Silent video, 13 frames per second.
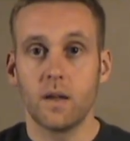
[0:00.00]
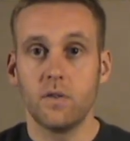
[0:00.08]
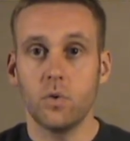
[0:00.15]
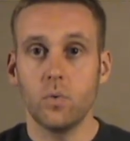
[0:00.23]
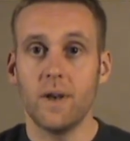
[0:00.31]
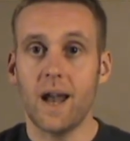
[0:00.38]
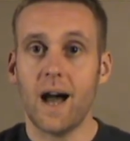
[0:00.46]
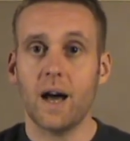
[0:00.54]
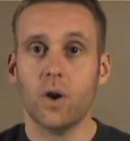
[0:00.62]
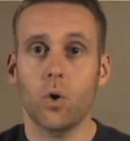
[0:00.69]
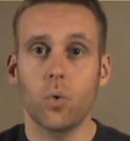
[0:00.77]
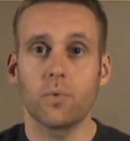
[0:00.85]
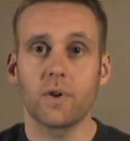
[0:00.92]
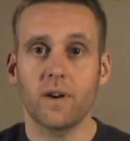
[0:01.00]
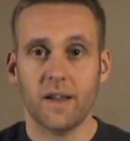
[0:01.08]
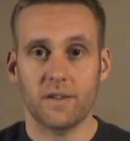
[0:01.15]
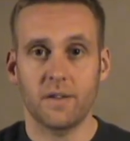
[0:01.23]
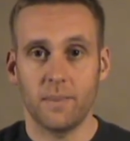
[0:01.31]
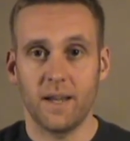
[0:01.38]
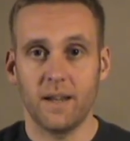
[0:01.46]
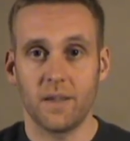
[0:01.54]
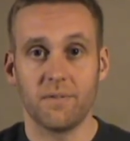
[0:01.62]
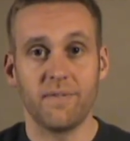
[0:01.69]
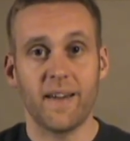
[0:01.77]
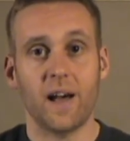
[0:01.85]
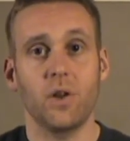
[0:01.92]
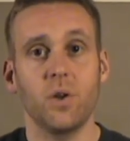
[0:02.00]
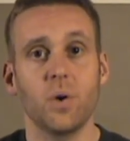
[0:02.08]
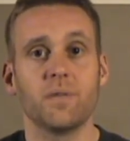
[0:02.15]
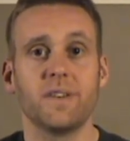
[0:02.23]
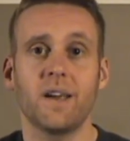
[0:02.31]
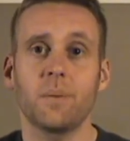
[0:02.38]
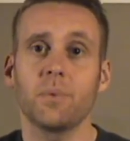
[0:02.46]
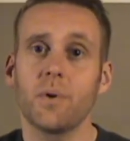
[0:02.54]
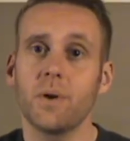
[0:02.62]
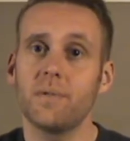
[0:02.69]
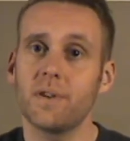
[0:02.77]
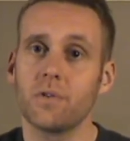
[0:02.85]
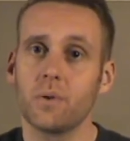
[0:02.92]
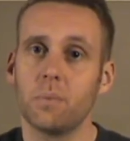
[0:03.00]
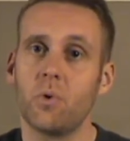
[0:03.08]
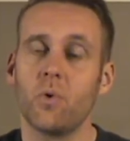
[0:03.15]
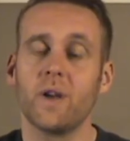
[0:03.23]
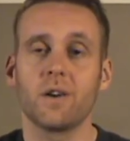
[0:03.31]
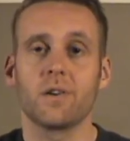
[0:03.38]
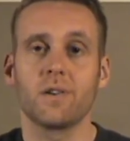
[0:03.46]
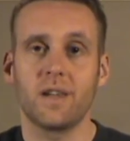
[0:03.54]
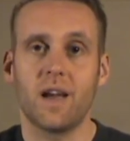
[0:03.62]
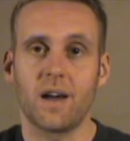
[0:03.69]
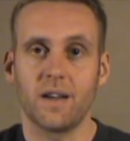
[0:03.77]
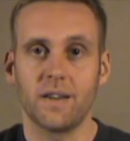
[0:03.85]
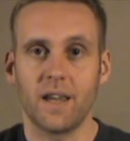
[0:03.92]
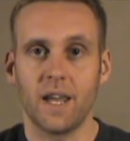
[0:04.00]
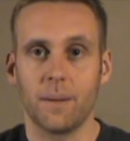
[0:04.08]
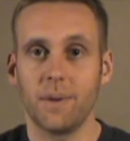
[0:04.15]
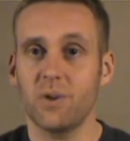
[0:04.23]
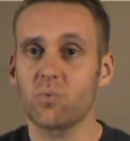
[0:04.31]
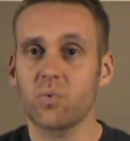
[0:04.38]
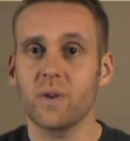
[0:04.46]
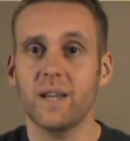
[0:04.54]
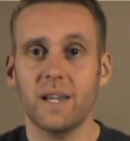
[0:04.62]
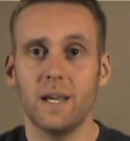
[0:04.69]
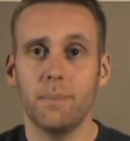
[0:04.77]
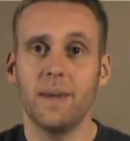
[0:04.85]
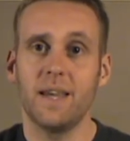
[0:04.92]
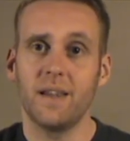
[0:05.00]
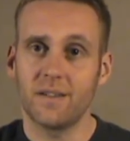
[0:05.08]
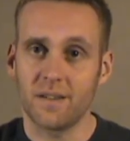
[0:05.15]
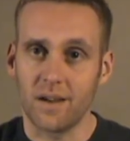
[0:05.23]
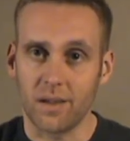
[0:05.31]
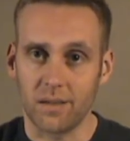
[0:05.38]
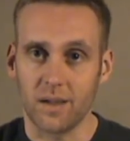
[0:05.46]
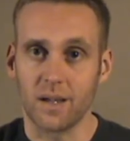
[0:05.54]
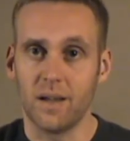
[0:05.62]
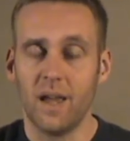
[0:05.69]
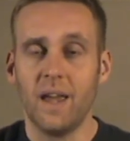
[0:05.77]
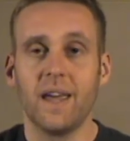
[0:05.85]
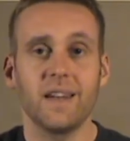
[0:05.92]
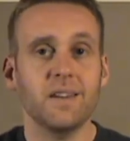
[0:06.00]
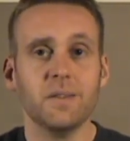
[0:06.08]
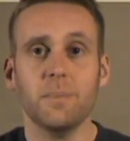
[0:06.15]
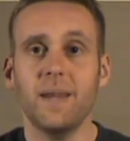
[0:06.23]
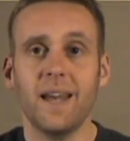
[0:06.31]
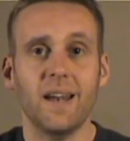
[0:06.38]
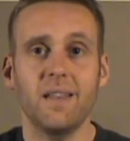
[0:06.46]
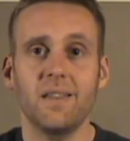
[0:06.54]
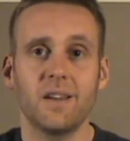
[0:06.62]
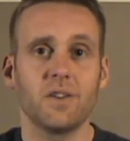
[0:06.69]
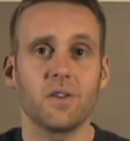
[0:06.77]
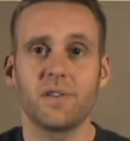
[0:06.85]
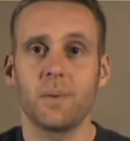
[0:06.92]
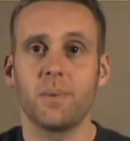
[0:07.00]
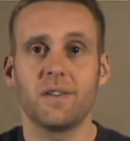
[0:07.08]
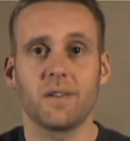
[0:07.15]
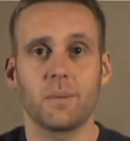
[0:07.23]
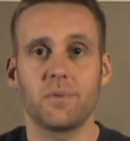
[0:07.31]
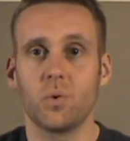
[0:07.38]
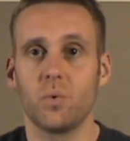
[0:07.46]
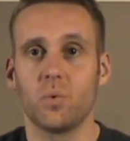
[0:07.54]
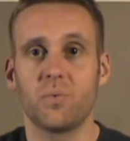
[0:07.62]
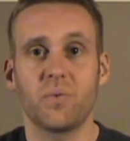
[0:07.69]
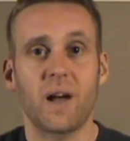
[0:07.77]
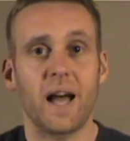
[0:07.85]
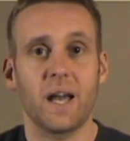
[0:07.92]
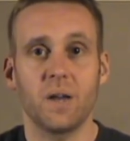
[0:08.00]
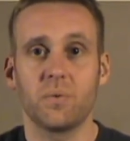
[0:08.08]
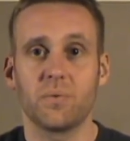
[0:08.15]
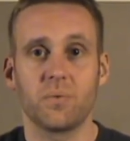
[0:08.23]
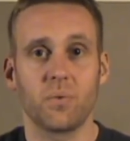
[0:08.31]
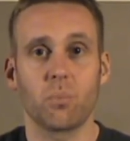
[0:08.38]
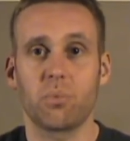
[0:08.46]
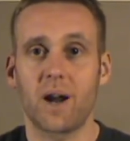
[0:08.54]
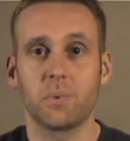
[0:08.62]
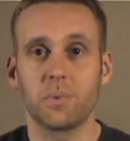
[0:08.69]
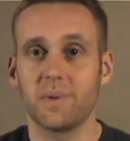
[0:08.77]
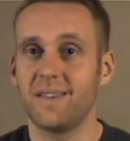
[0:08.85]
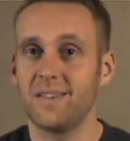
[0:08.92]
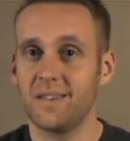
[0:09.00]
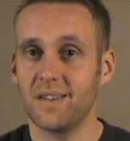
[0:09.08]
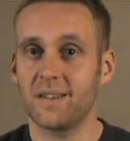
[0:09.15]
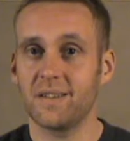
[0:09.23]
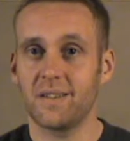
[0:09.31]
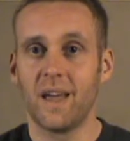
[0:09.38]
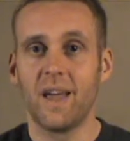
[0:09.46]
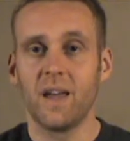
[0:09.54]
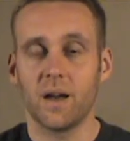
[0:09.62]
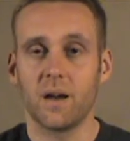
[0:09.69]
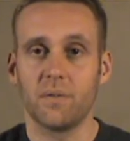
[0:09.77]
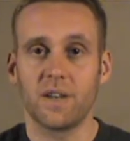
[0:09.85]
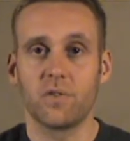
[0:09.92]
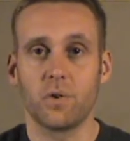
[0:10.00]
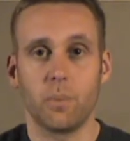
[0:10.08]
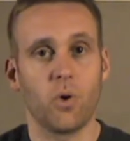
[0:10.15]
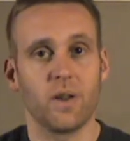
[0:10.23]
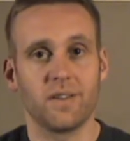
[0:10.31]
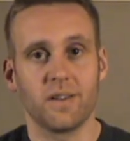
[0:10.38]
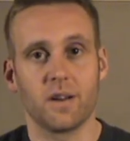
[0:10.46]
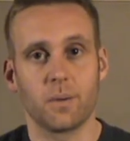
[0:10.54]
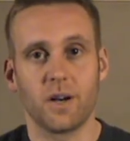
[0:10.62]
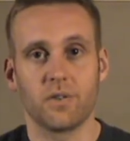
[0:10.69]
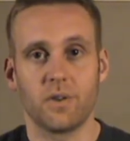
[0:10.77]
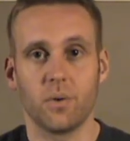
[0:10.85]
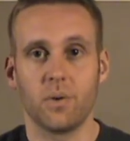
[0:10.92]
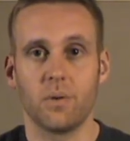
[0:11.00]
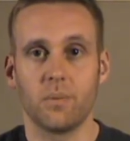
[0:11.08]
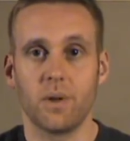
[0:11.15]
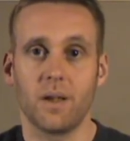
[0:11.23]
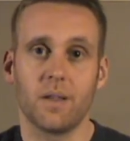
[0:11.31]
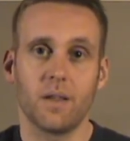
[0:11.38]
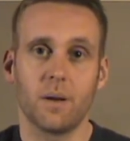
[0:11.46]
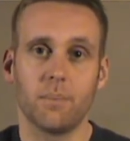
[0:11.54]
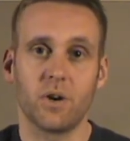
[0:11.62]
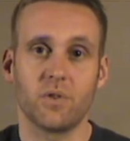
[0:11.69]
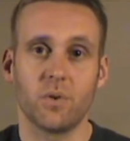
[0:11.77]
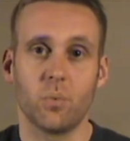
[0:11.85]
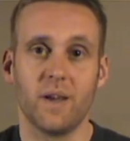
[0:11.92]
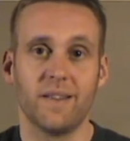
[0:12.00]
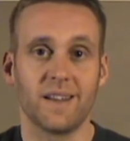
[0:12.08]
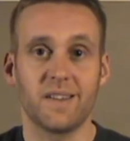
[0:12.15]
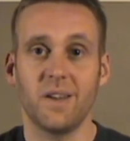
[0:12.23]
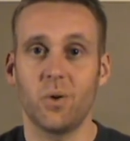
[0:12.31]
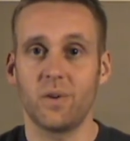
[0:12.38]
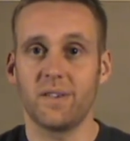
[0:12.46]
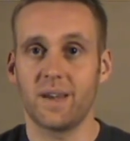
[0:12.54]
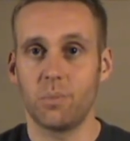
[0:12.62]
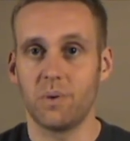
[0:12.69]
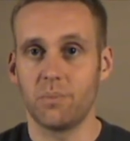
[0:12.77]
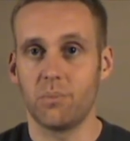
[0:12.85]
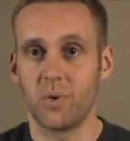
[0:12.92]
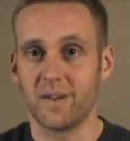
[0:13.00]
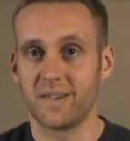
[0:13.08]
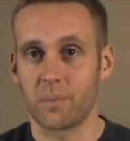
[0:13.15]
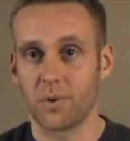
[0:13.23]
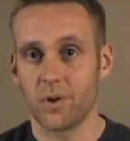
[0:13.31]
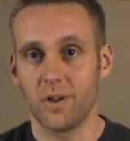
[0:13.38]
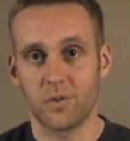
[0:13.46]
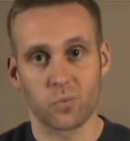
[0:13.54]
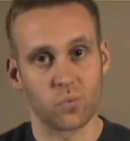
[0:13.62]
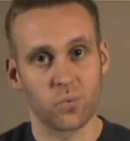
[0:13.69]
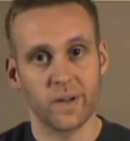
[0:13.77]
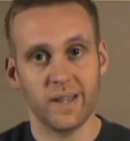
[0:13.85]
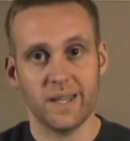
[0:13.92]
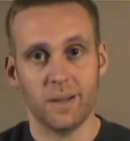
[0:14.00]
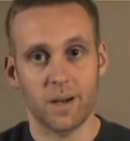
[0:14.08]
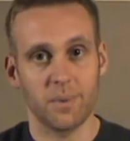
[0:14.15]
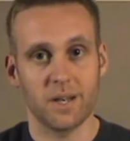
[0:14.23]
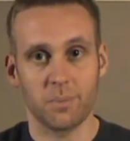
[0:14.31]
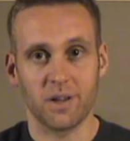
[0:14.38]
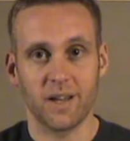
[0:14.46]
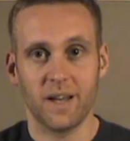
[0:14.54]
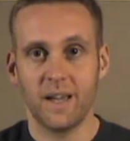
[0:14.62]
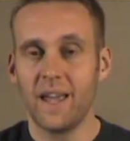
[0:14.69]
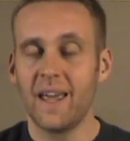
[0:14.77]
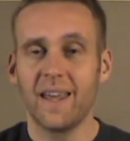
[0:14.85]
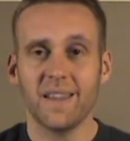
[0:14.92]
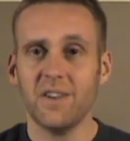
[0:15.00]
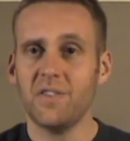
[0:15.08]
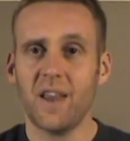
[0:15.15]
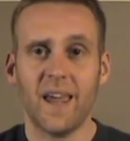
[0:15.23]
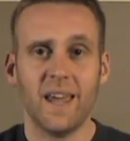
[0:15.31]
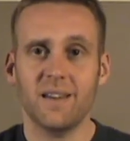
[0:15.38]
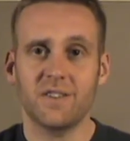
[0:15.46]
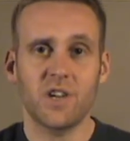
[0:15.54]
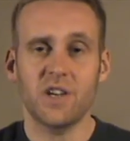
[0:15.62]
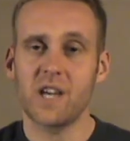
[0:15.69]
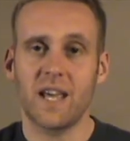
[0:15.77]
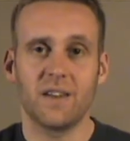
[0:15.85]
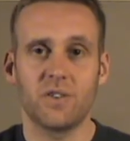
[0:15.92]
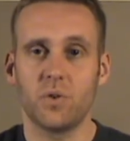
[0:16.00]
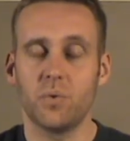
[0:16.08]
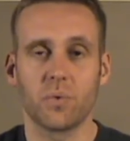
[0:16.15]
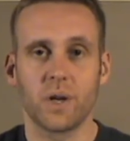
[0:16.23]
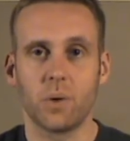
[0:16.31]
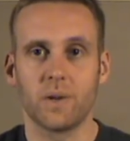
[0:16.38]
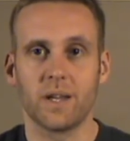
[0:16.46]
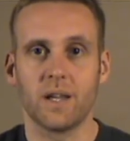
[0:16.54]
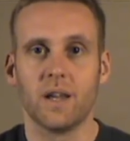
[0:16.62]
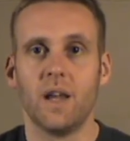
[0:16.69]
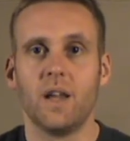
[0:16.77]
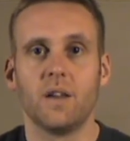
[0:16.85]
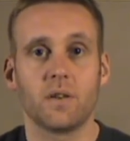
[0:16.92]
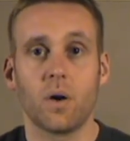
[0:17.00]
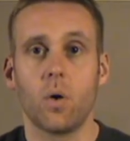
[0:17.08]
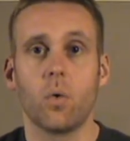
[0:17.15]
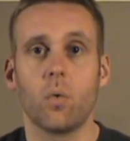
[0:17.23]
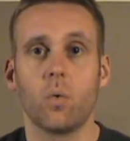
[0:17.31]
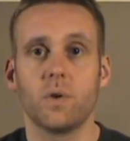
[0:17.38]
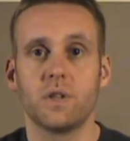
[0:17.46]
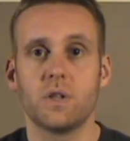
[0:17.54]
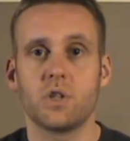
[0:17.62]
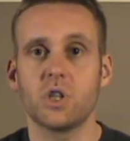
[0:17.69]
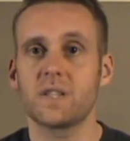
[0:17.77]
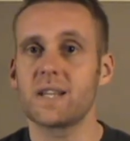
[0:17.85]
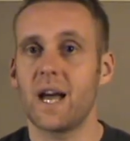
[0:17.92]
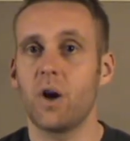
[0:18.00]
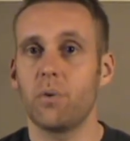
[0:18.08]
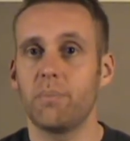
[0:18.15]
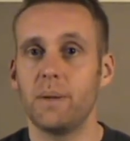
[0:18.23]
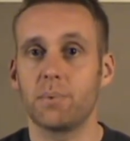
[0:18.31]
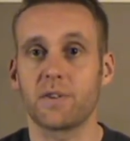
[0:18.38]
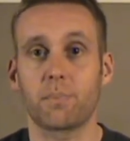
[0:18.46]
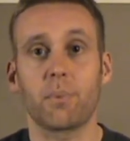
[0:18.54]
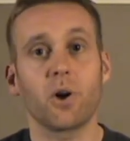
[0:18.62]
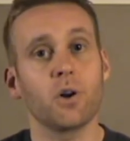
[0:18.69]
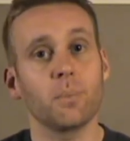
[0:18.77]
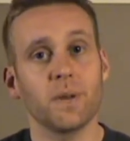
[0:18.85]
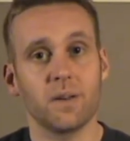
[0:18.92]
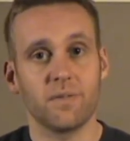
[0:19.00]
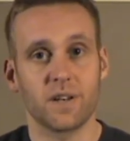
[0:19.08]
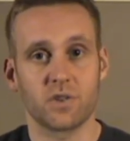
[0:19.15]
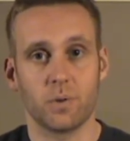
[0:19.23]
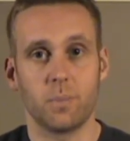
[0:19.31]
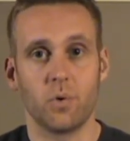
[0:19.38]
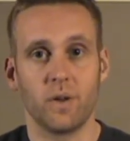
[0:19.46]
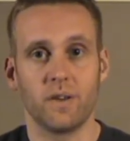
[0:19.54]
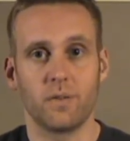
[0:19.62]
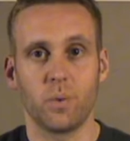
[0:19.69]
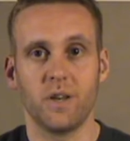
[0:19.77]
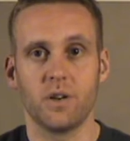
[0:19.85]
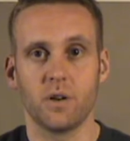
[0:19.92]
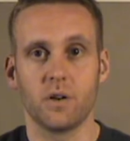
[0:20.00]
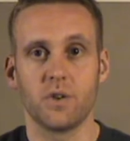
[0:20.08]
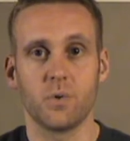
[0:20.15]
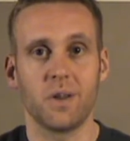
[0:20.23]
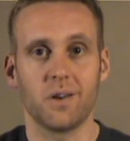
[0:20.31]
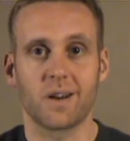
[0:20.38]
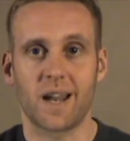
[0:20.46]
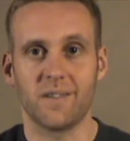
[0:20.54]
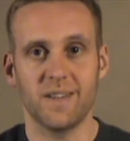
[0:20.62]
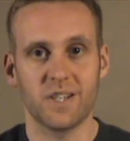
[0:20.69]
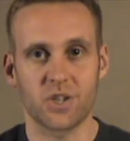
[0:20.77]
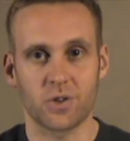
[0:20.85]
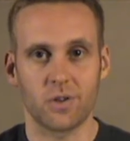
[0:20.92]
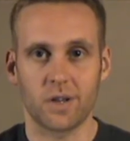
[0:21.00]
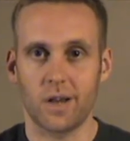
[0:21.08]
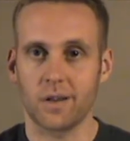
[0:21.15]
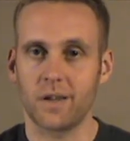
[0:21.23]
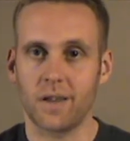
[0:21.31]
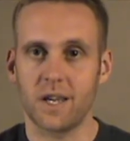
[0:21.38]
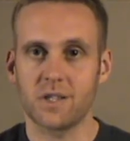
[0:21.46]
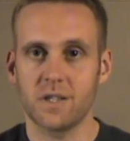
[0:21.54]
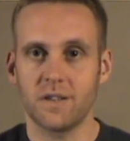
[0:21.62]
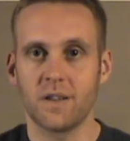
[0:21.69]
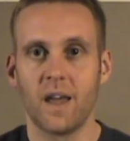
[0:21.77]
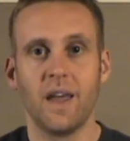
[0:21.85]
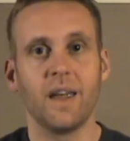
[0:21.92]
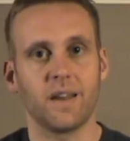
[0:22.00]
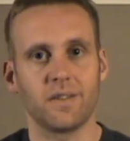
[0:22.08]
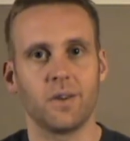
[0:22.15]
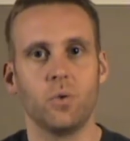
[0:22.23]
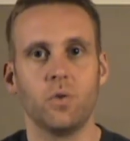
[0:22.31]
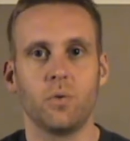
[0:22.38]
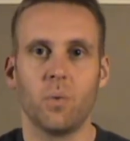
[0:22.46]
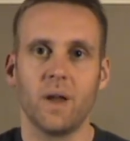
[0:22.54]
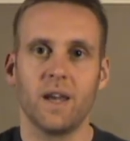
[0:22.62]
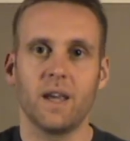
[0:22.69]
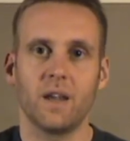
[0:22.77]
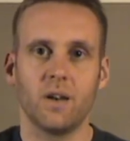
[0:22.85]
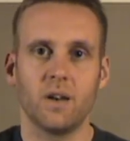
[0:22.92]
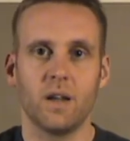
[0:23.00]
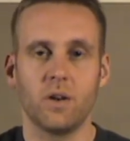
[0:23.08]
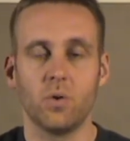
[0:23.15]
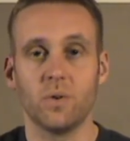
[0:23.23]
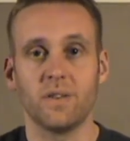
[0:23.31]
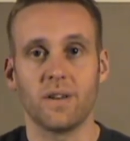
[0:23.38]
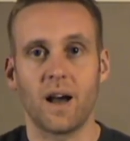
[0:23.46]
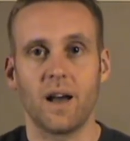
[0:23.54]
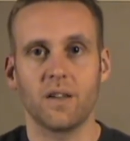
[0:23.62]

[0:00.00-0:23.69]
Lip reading: Do not overestimate the value of a temporary victory point early on in the game. It really means nothing. It doesn't mean anything until someone is up to 5 or probably 6 victory points and they're about to win. That's the only time when temporaries really come into play. They just change hands too frequently. So just count people's permanent victory points when you're doing your kind of internal calculations as to who's winning and who is not.